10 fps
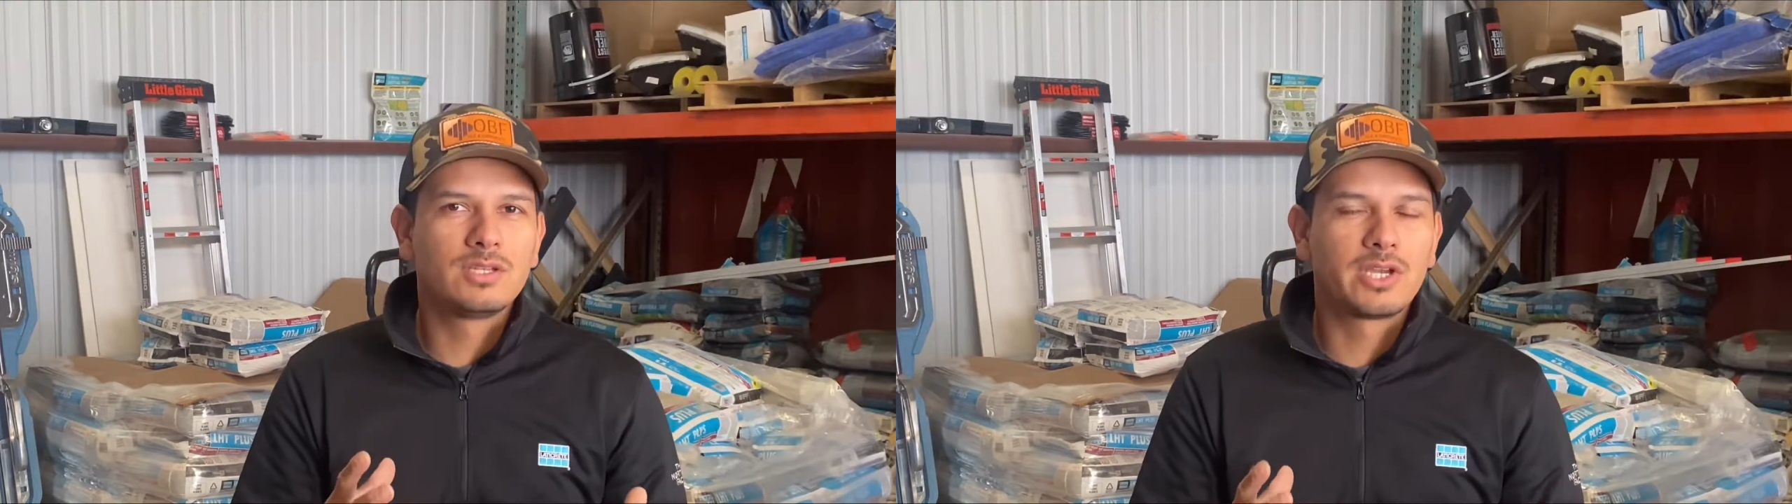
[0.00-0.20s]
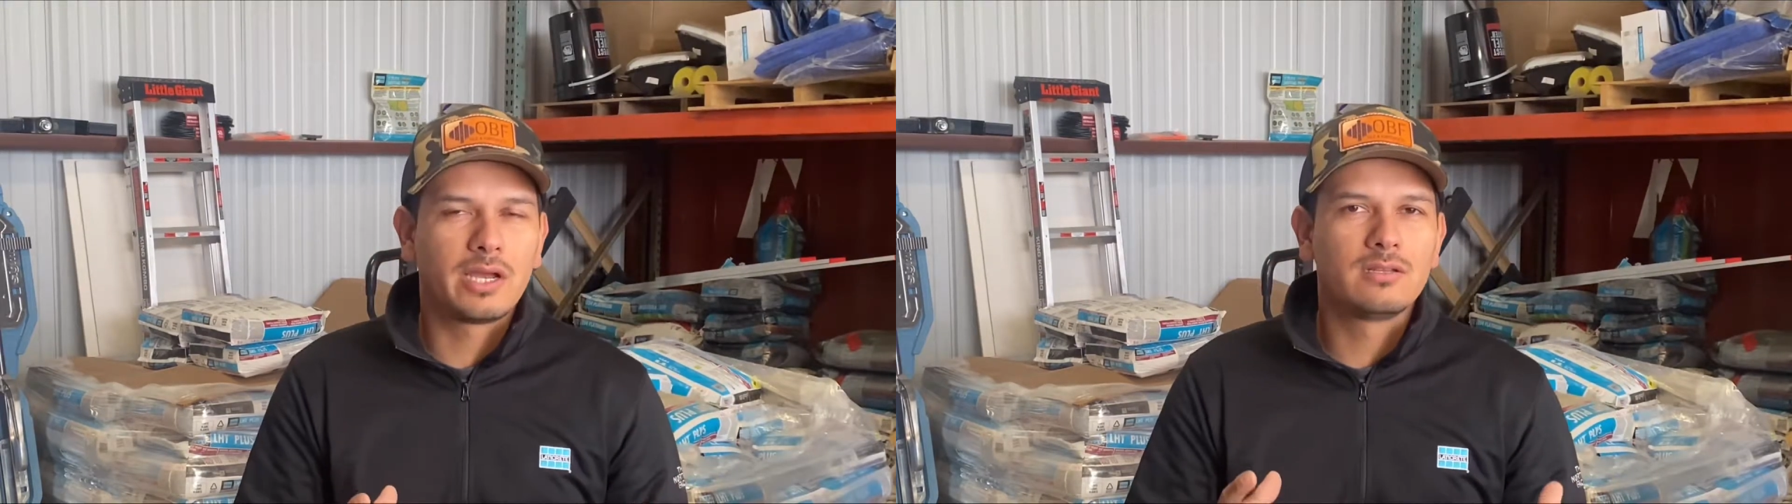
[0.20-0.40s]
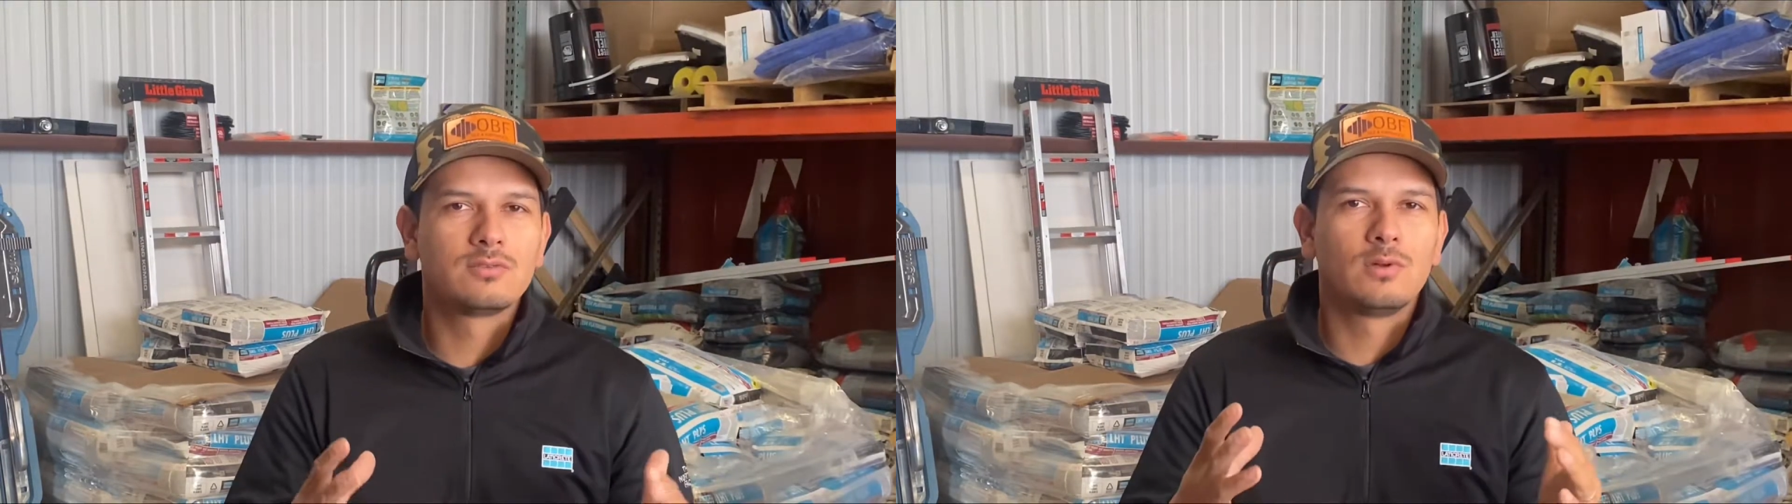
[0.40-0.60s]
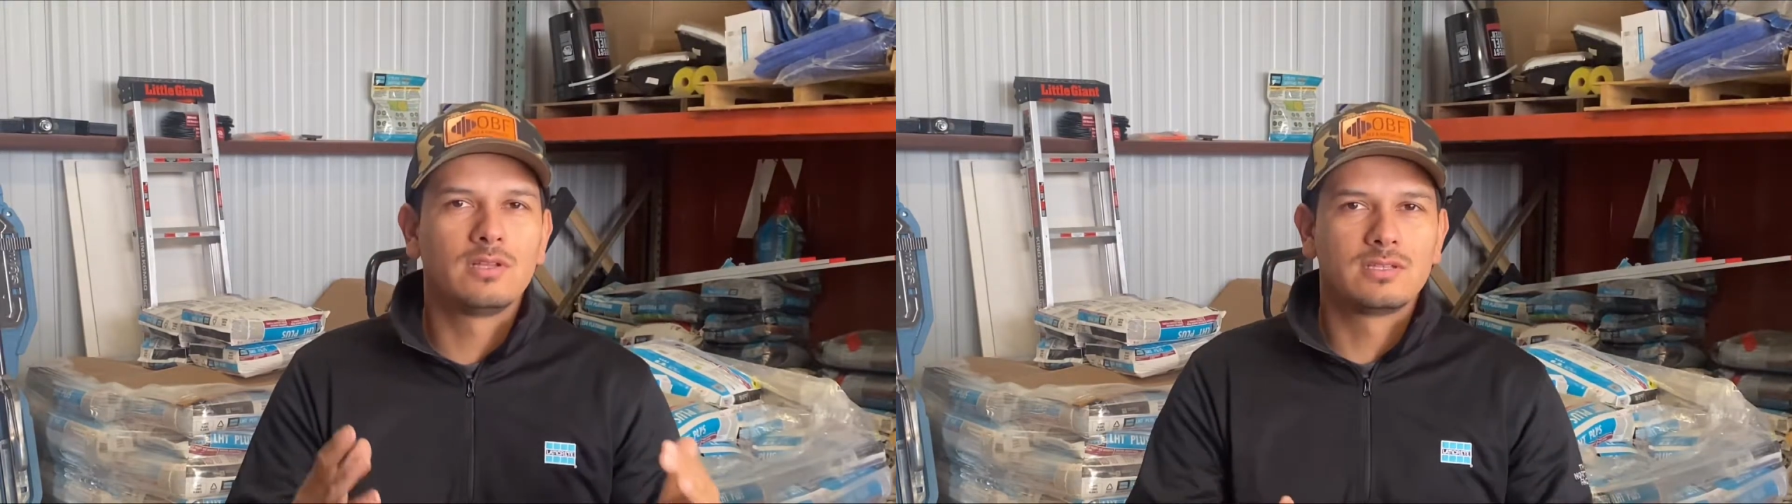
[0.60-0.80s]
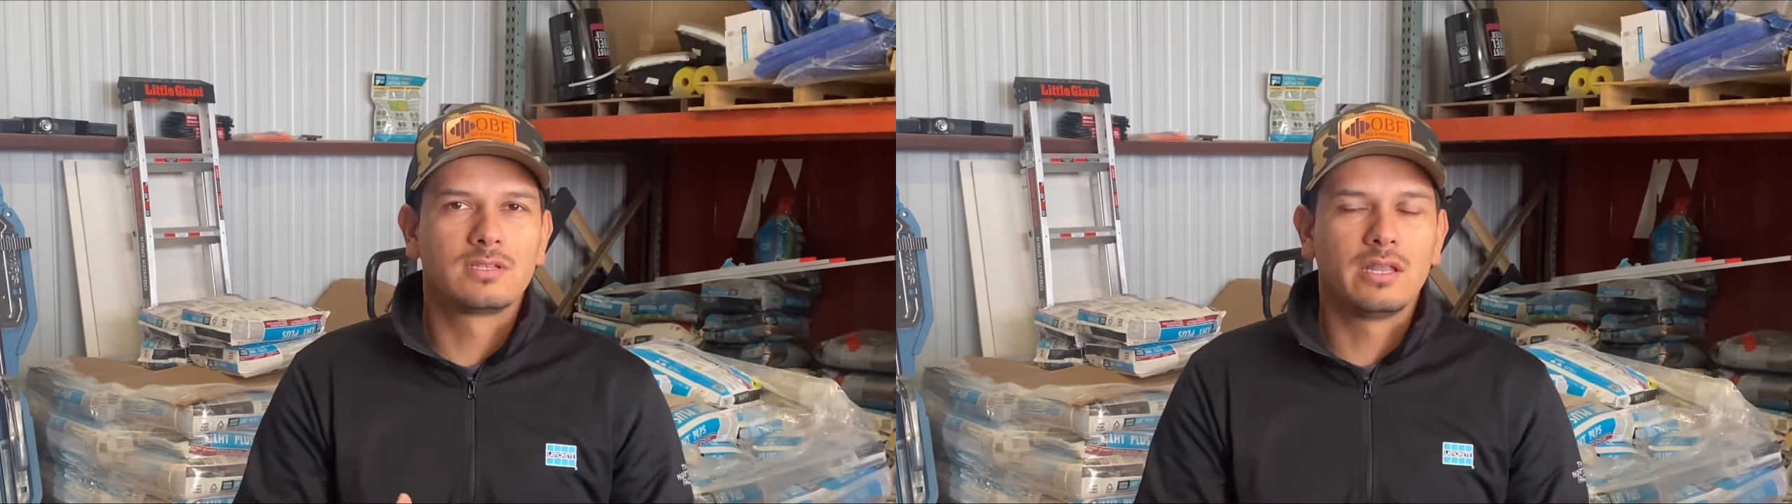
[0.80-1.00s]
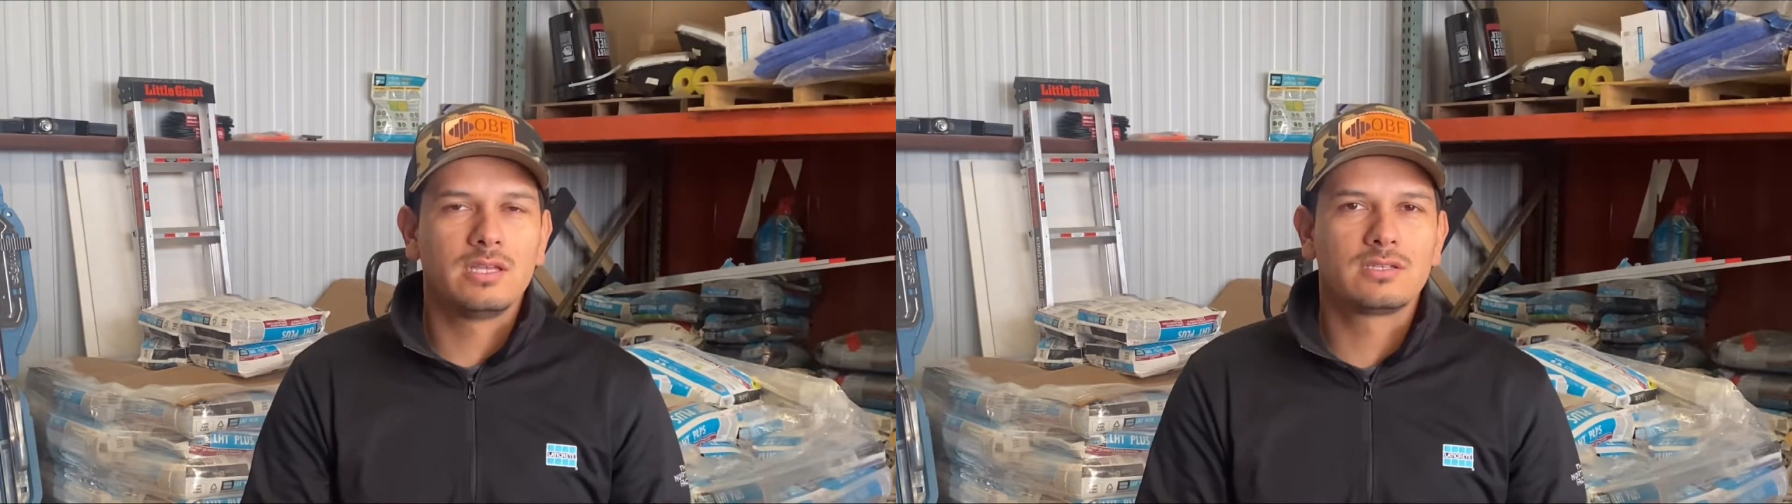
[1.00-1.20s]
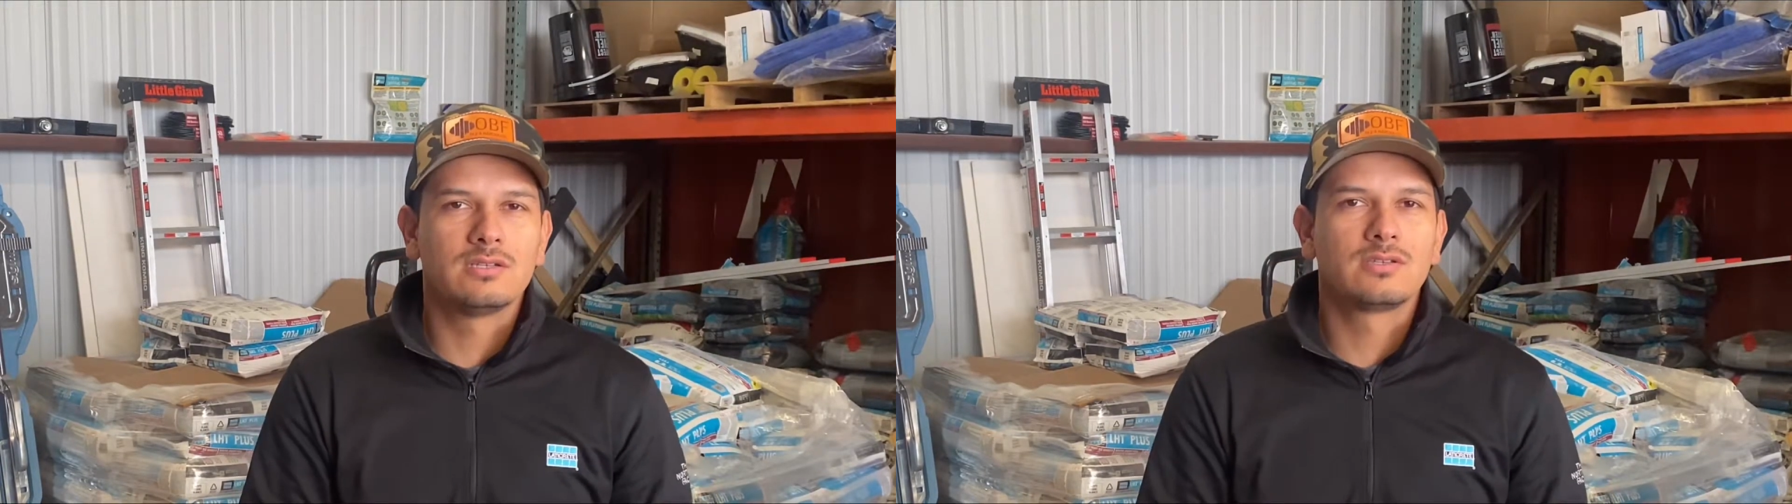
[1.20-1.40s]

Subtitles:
a challenge while installation.